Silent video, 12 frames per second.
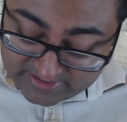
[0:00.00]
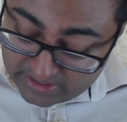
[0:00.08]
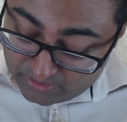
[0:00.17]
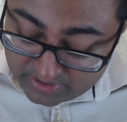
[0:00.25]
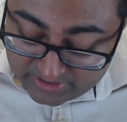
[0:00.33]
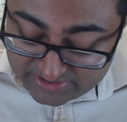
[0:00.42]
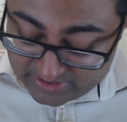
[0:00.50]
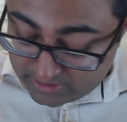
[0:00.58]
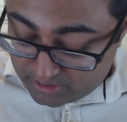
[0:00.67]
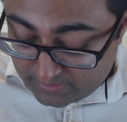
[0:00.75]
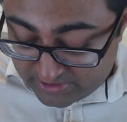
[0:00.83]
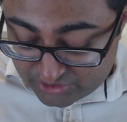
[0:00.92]
thou
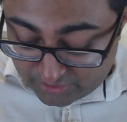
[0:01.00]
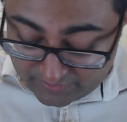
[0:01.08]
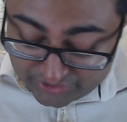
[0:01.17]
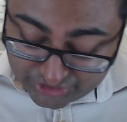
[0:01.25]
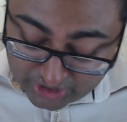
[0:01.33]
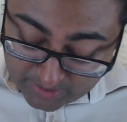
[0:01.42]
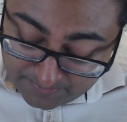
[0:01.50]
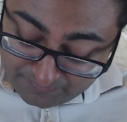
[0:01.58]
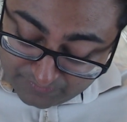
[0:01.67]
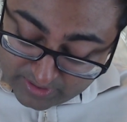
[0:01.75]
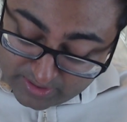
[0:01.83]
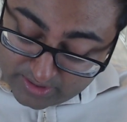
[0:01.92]
considered my servant Job,
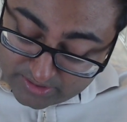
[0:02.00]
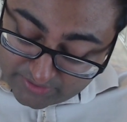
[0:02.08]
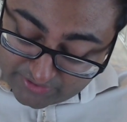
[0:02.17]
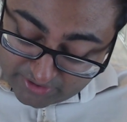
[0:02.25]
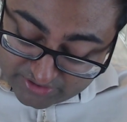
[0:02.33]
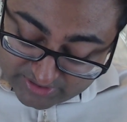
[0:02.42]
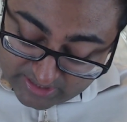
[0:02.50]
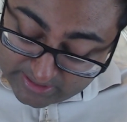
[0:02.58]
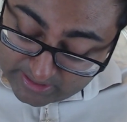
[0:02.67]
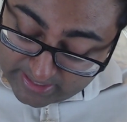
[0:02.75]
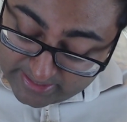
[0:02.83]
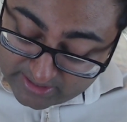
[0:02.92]
that there is none
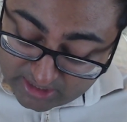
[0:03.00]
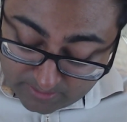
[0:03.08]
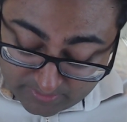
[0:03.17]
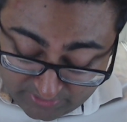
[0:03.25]
like him in